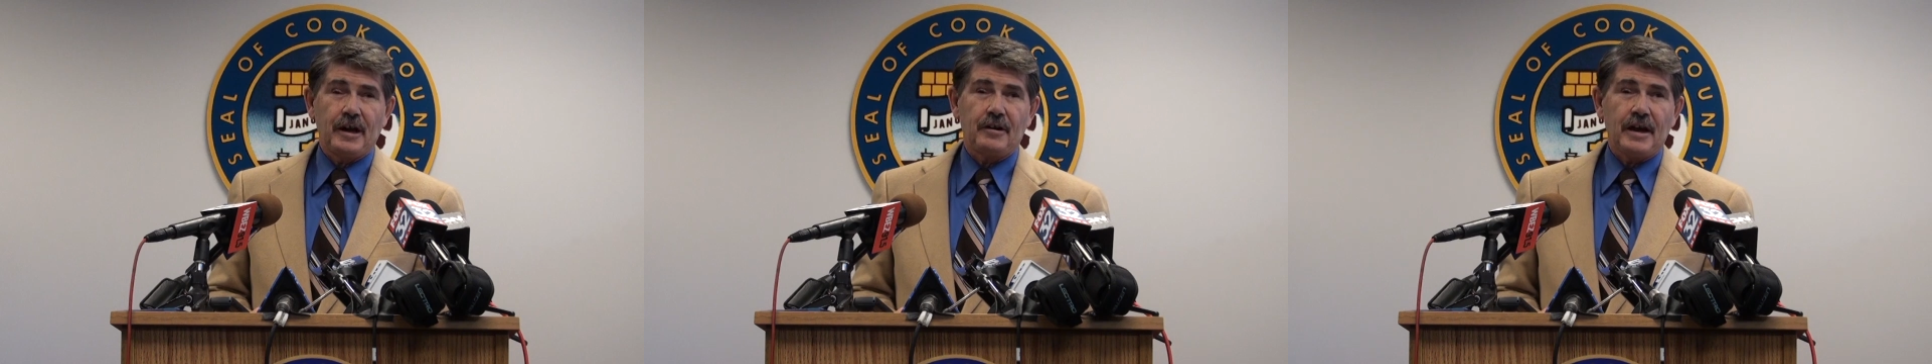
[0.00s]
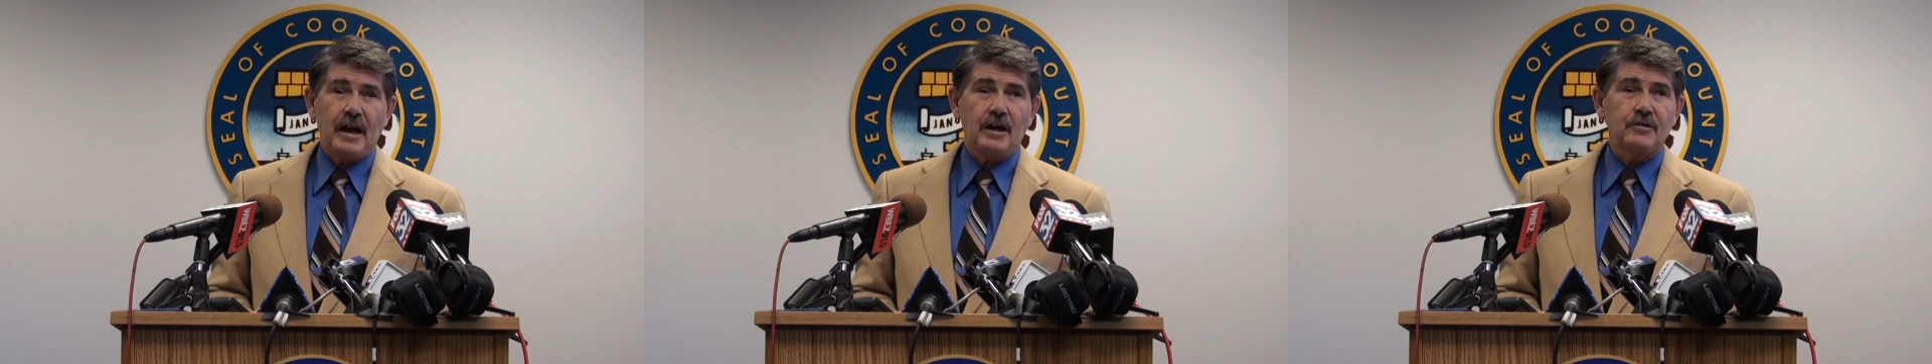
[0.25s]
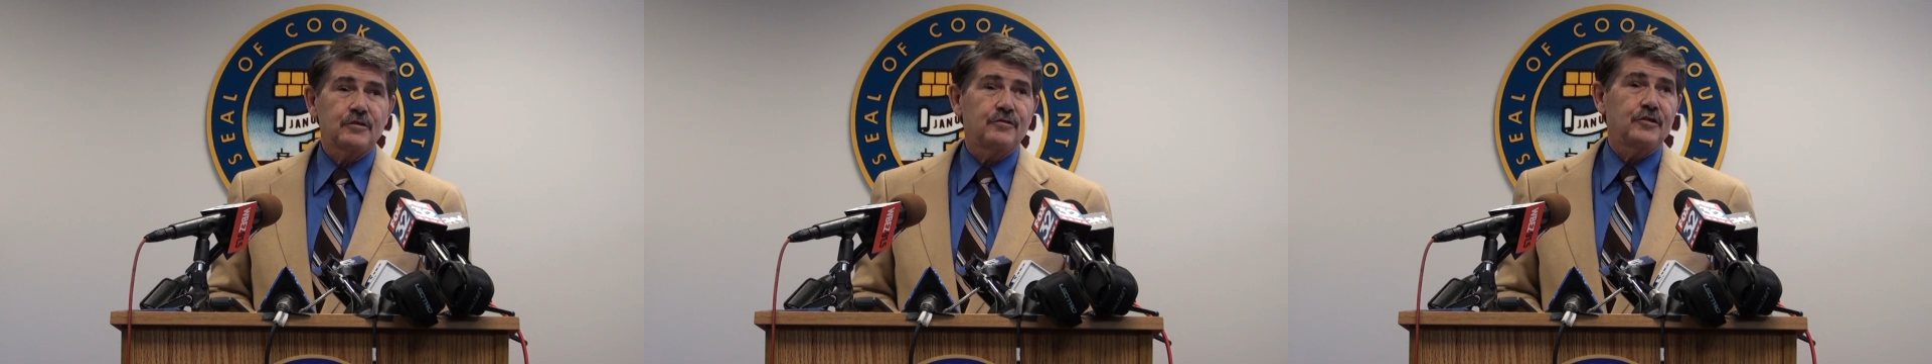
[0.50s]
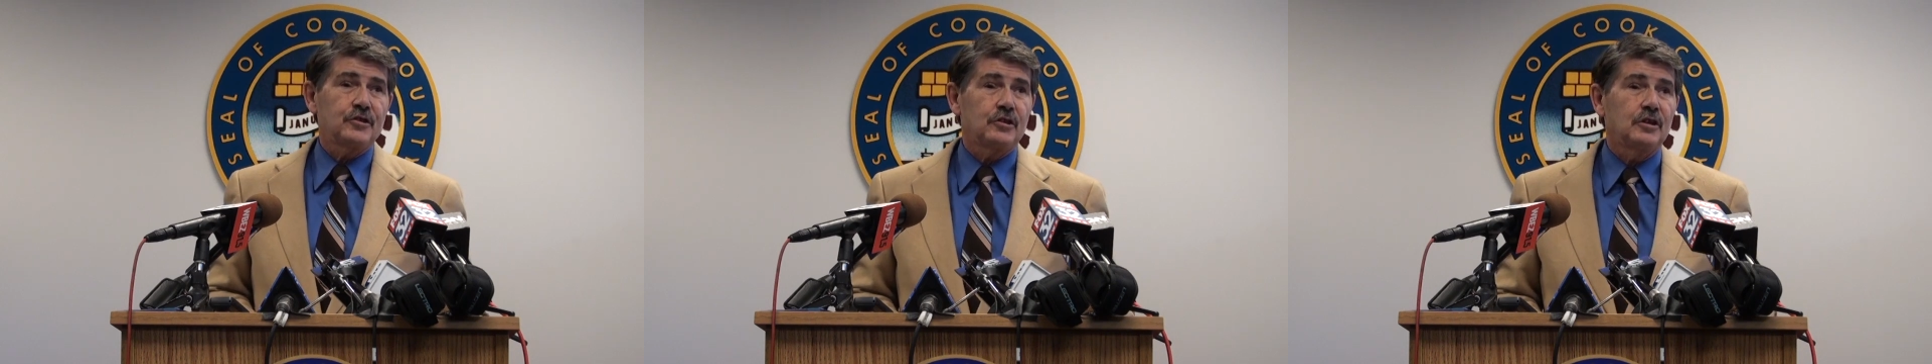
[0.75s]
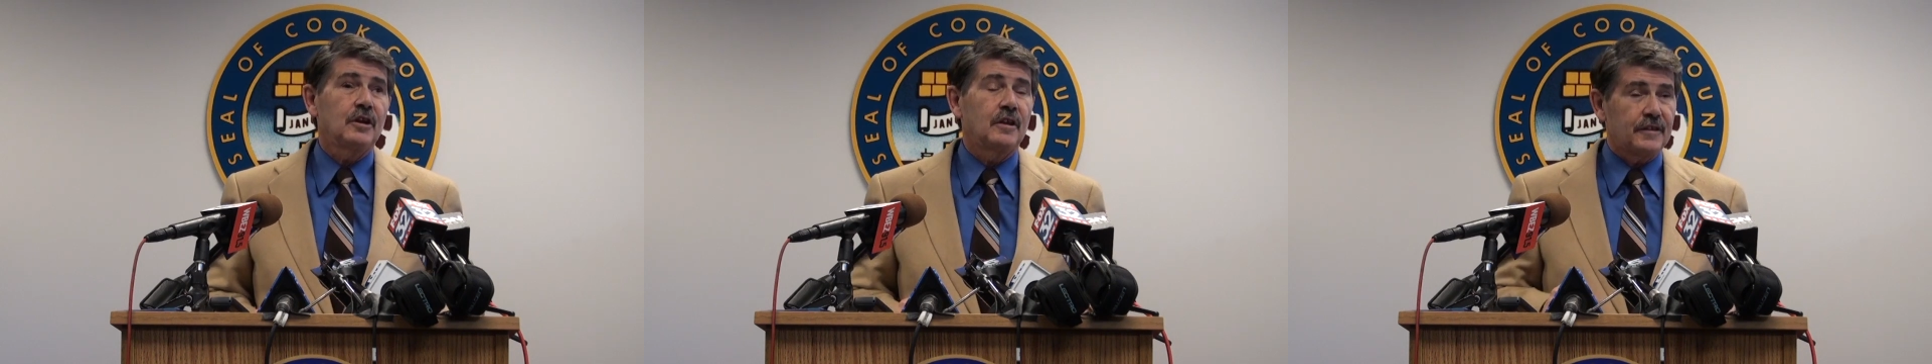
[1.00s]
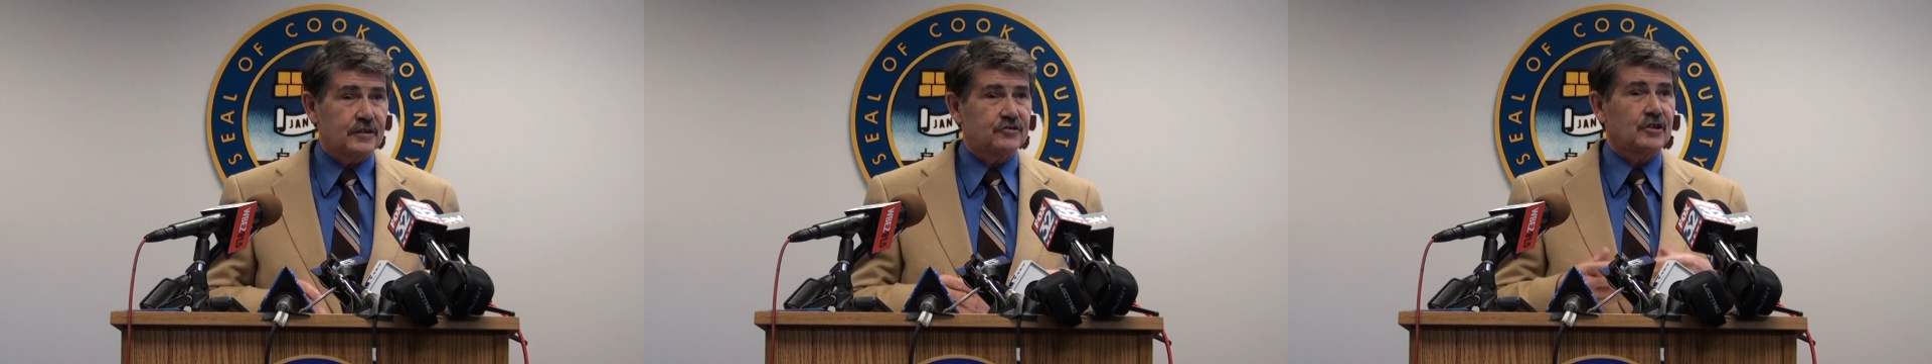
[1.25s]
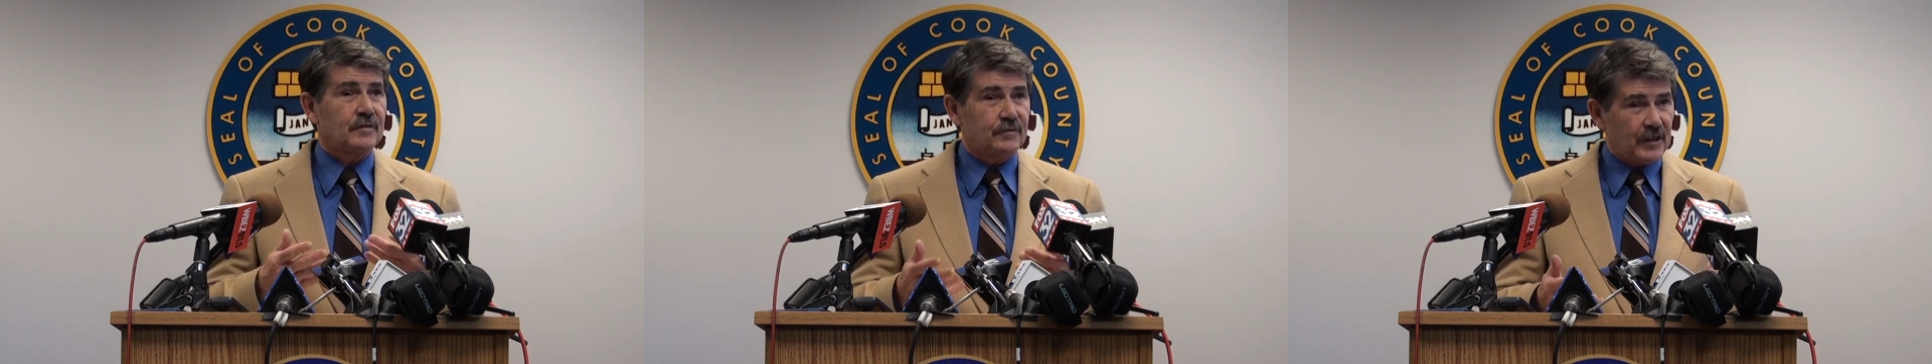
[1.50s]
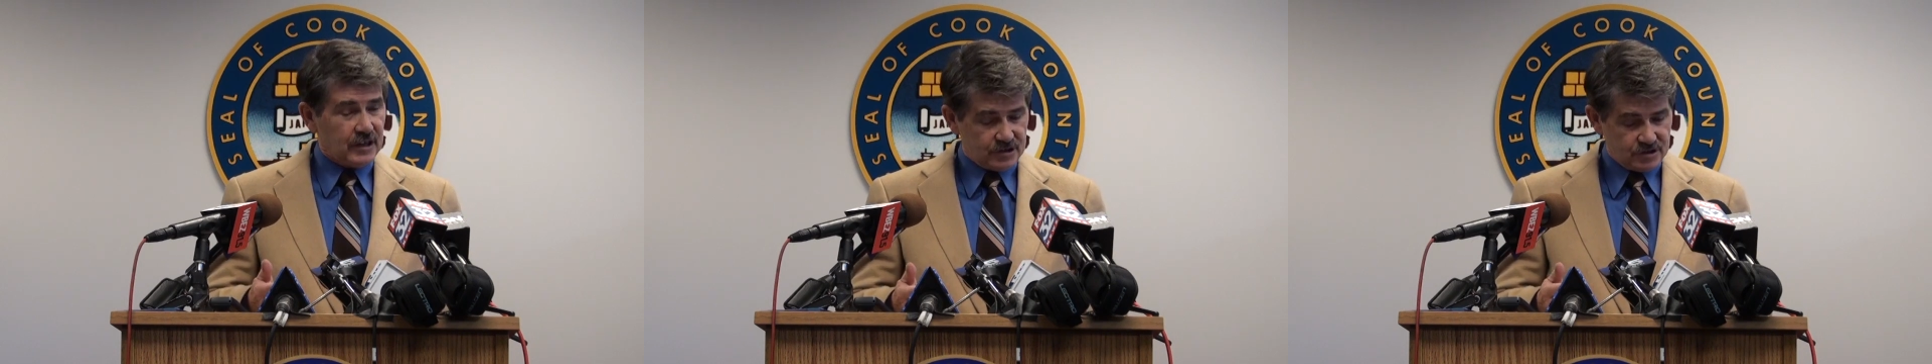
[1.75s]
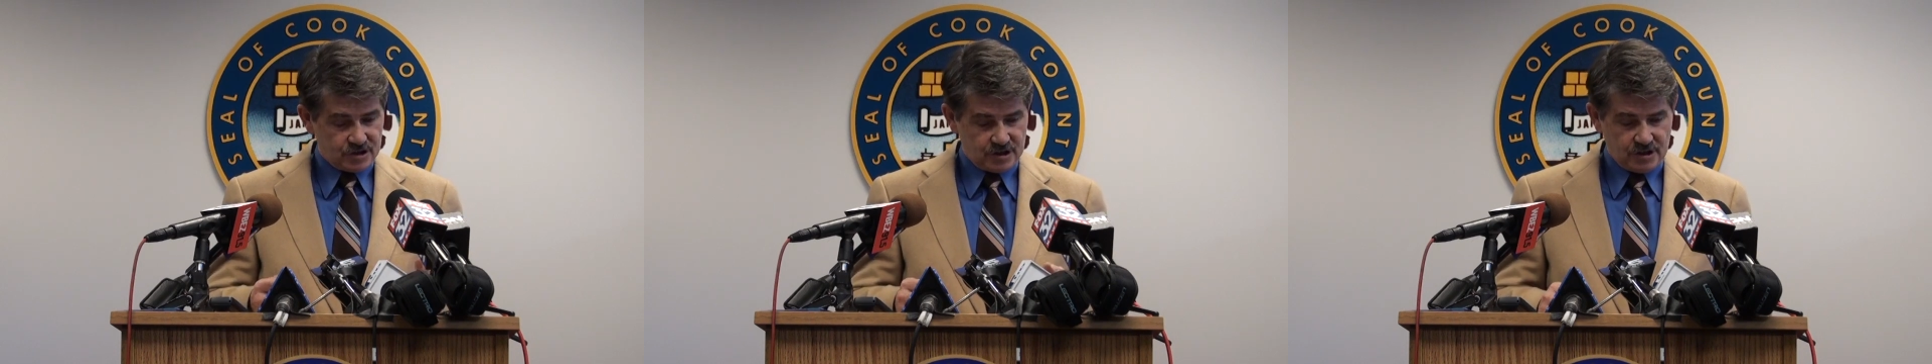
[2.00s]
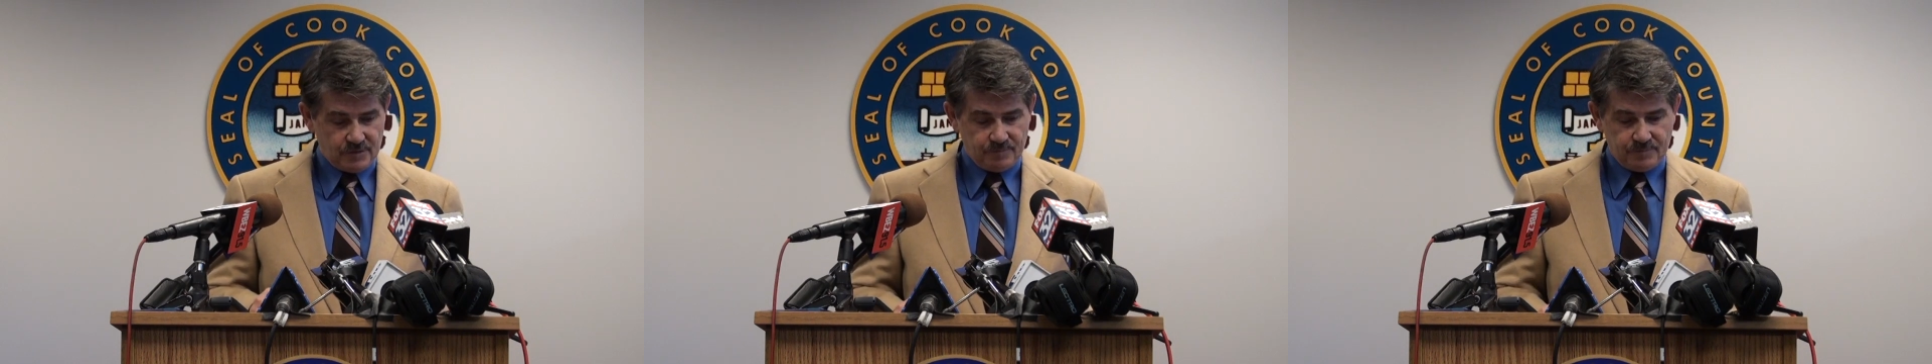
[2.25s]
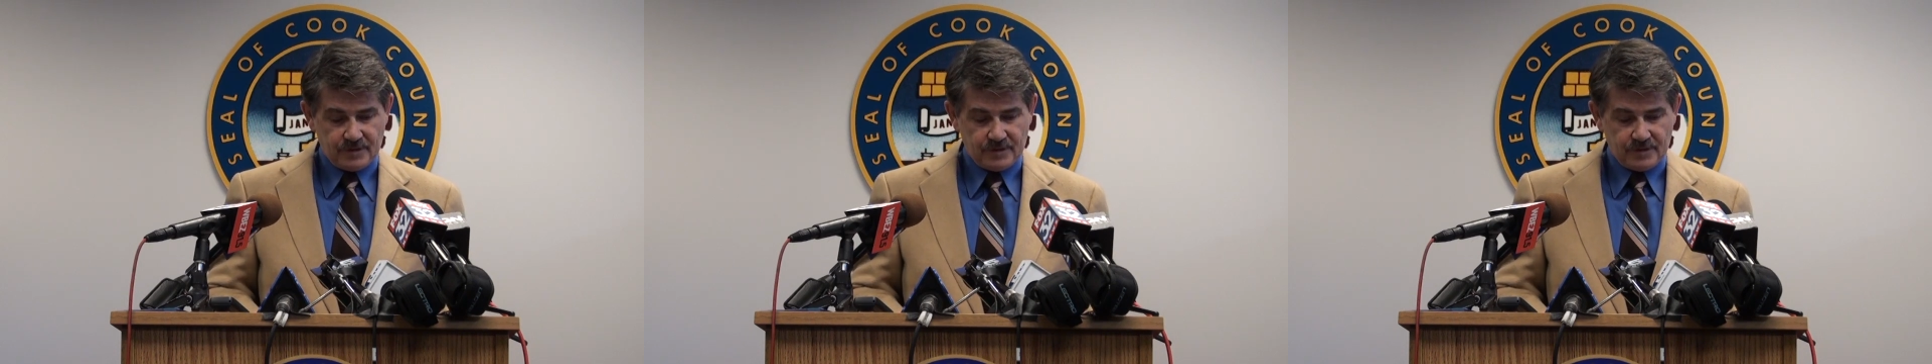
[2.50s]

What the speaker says: out how to fill this vacancy,